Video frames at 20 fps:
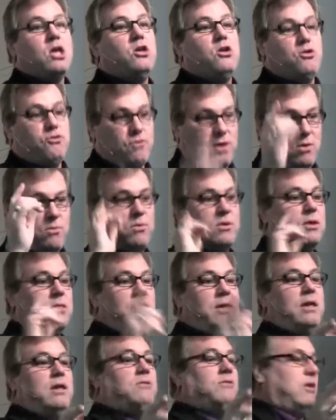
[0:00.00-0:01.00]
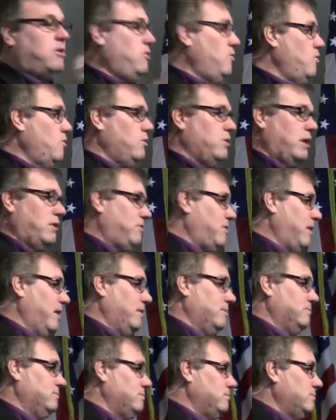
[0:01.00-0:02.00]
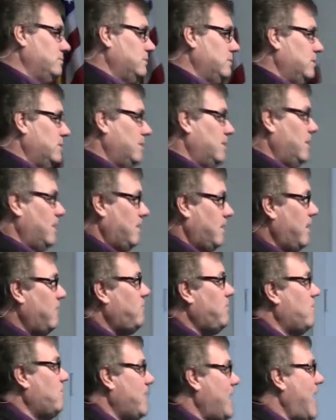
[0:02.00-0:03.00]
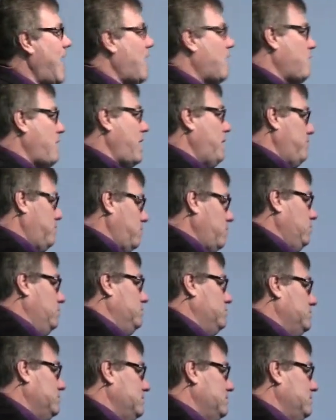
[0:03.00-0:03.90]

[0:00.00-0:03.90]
You drink one of these and you that's it. And they sell Nehi grape too.